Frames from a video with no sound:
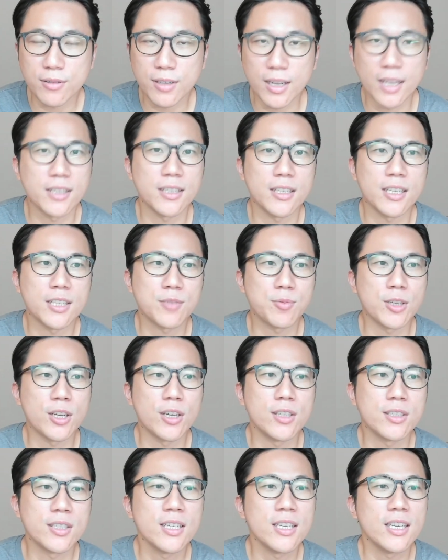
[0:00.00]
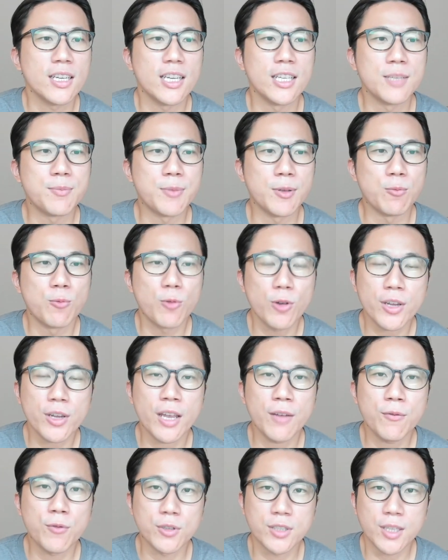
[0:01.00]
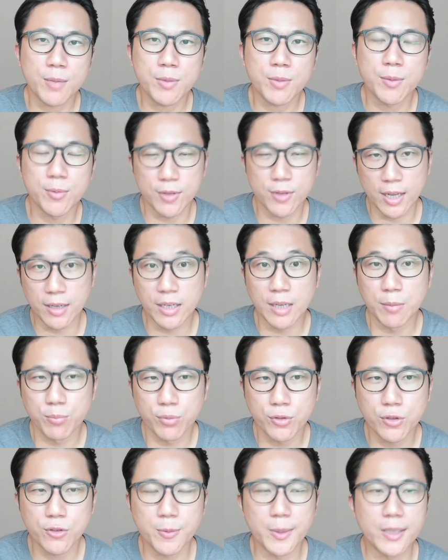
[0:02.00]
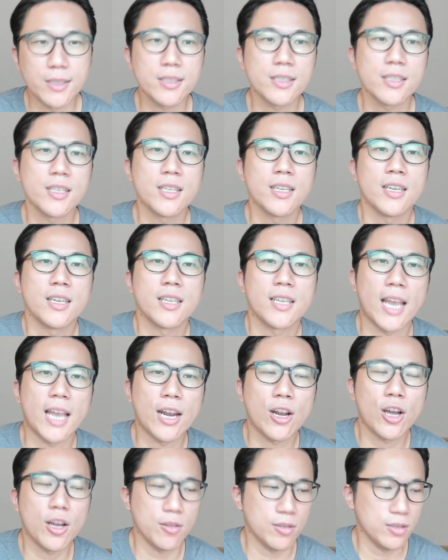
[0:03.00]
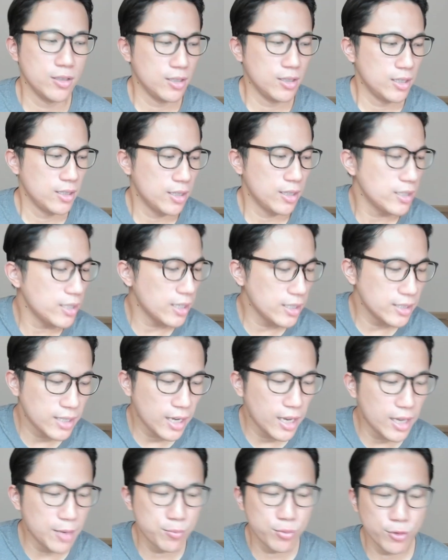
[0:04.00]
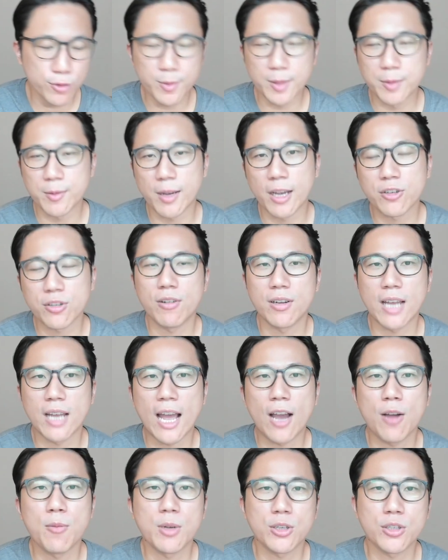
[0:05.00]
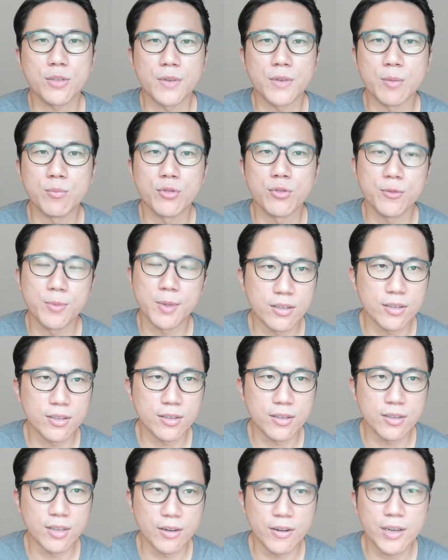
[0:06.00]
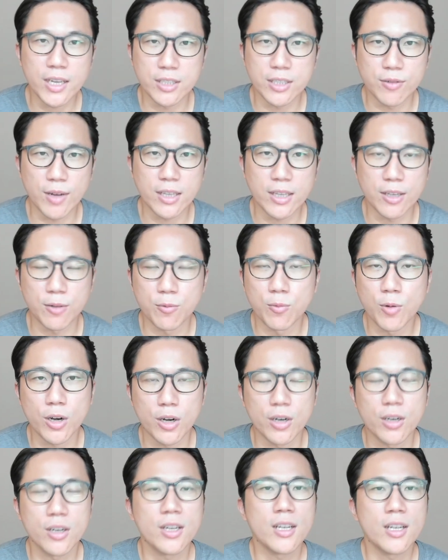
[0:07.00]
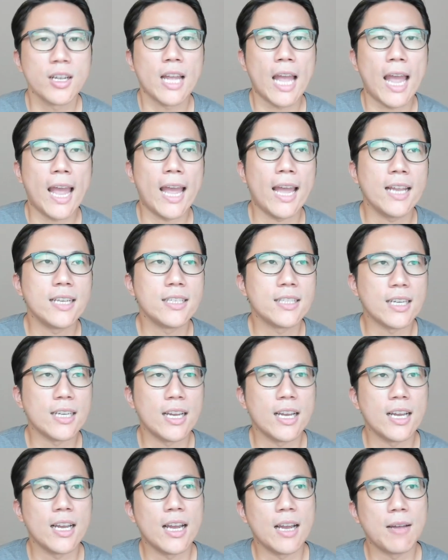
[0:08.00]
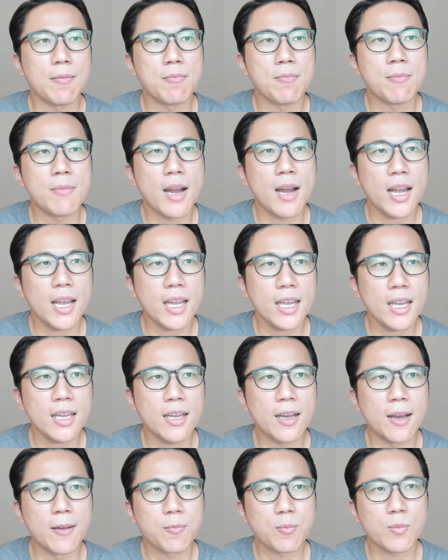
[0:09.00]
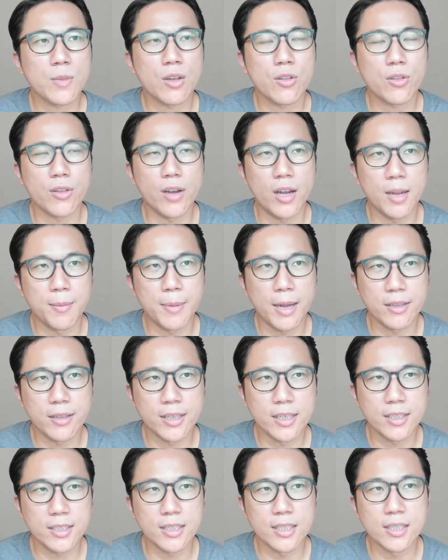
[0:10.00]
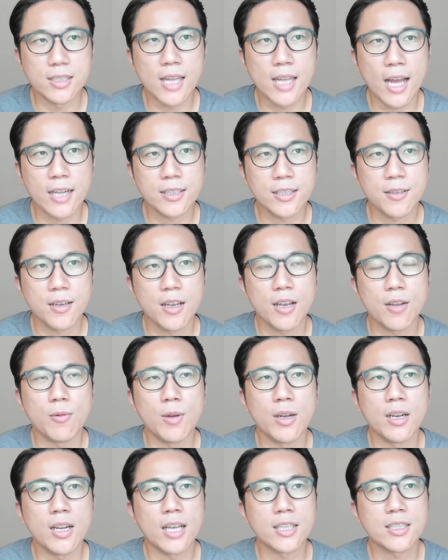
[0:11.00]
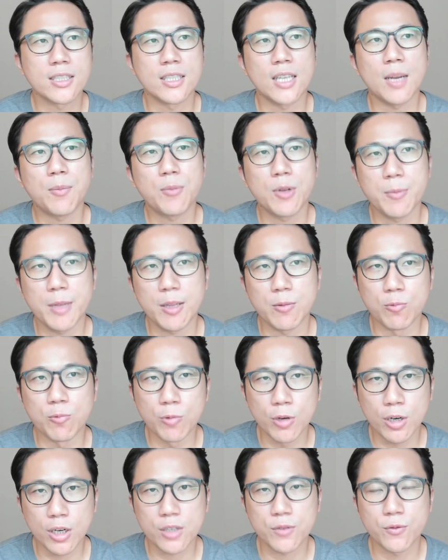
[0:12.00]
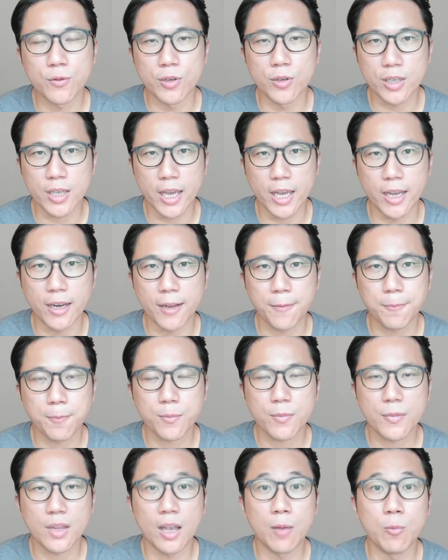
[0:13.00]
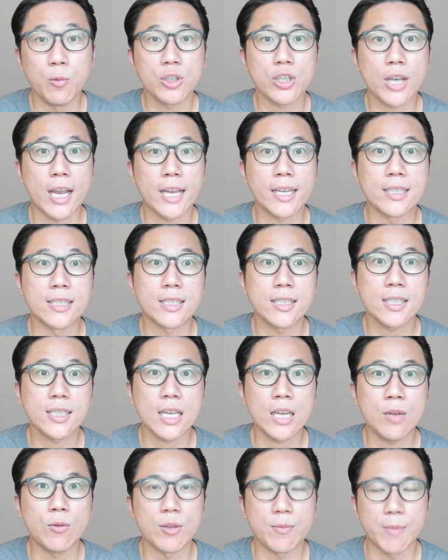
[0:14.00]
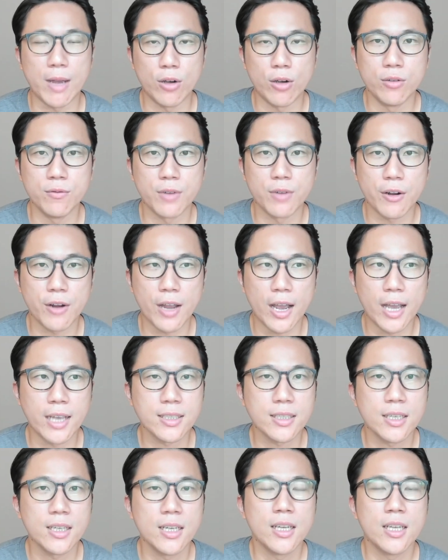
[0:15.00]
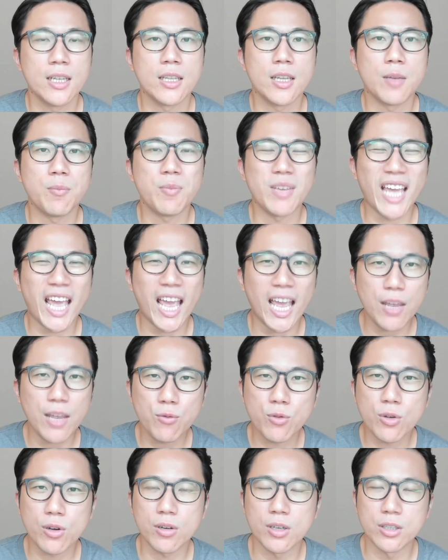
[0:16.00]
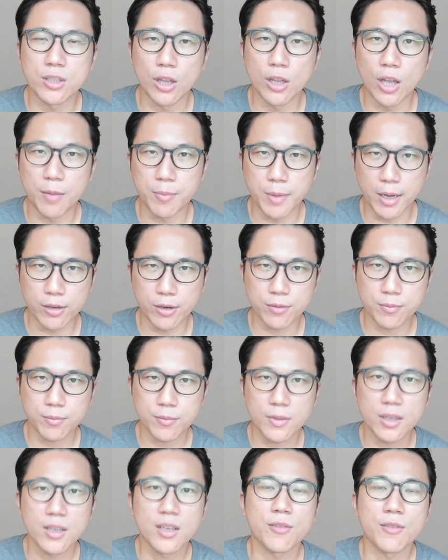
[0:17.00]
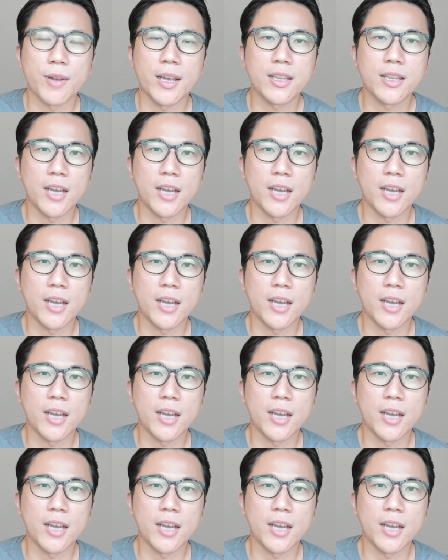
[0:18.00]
And that's because it's been working for some people and improvements cannot, there's say improvements, but I don't know how much of an improvement there is, right? There were. And my thought about this is that when a supplement works for a kid, and which I can see with my own very eyes, their behavior is a lot better, right?